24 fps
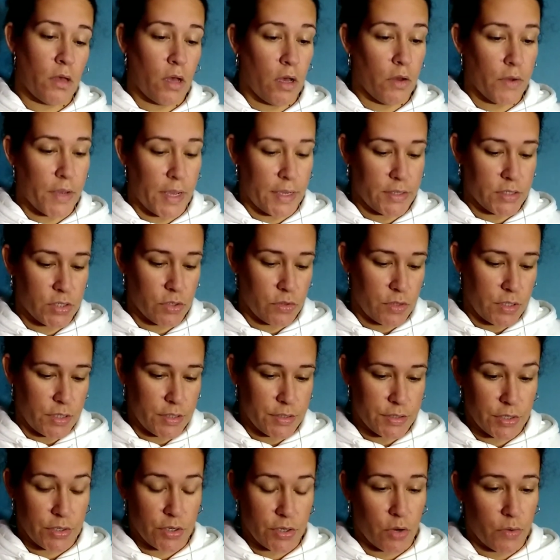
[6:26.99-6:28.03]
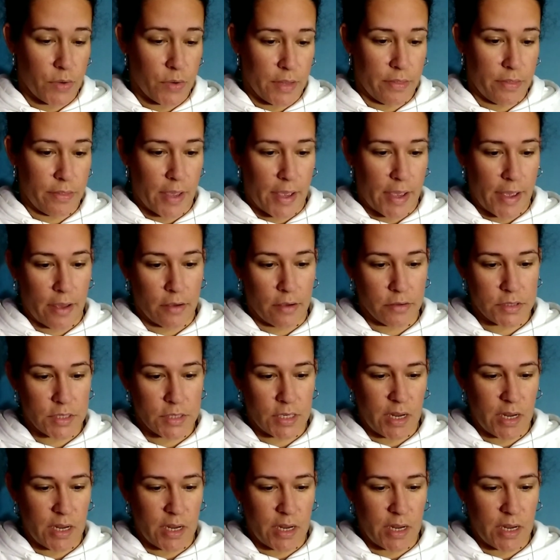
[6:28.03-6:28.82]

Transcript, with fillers: Okay, so these can go in the house.